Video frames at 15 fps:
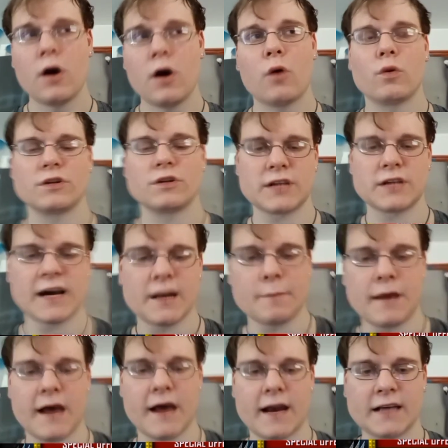which is kind of
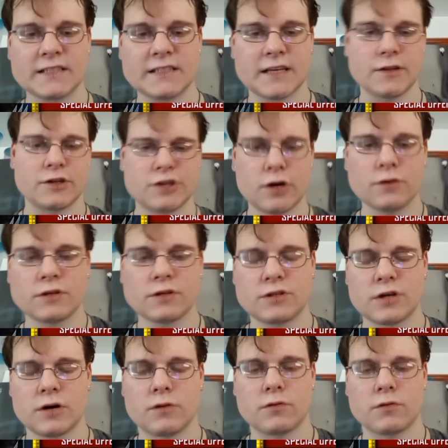bad. I said the show the
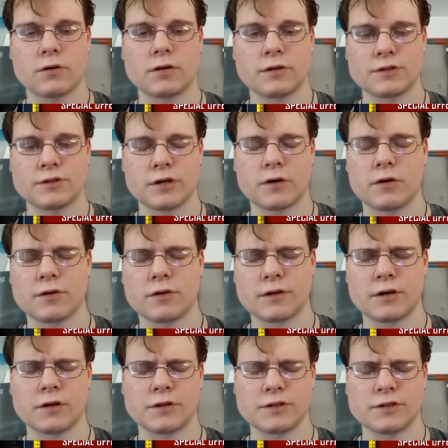show the show
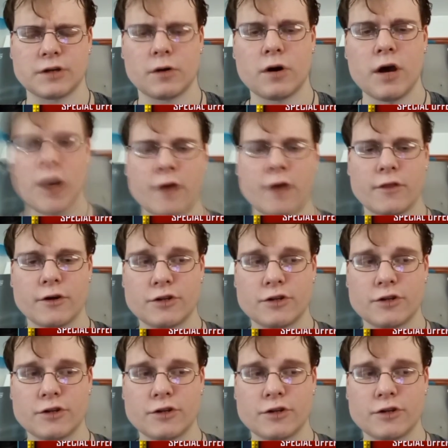the show. The